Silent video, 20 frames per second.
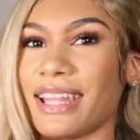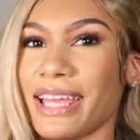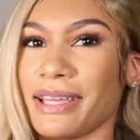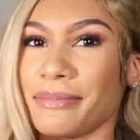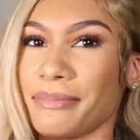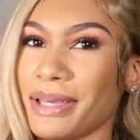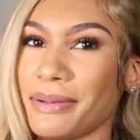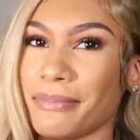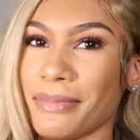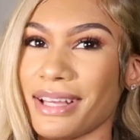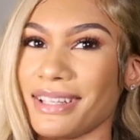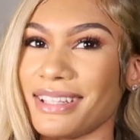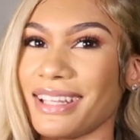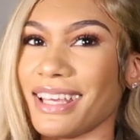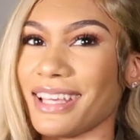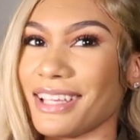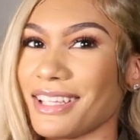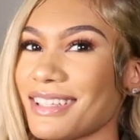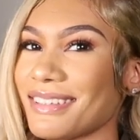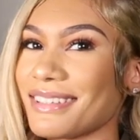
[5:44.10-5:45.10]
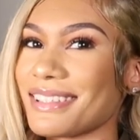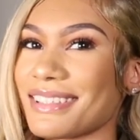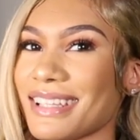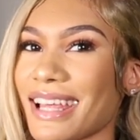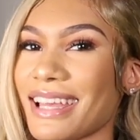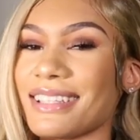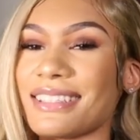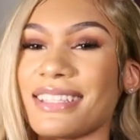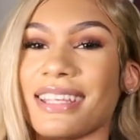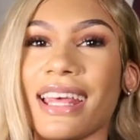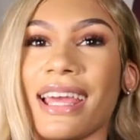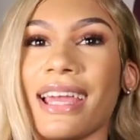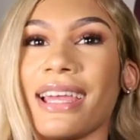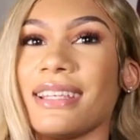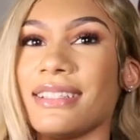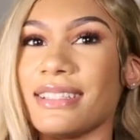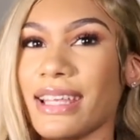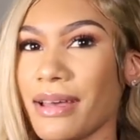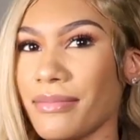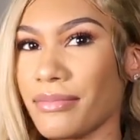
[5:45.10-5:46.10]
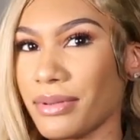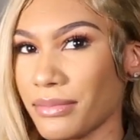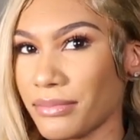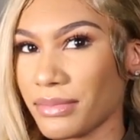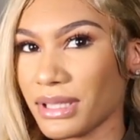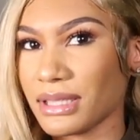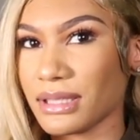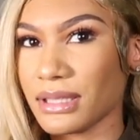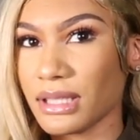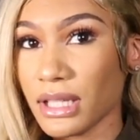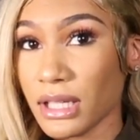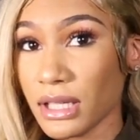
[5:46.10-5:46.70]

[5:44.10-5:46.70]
like made my day, because like today dead been busy.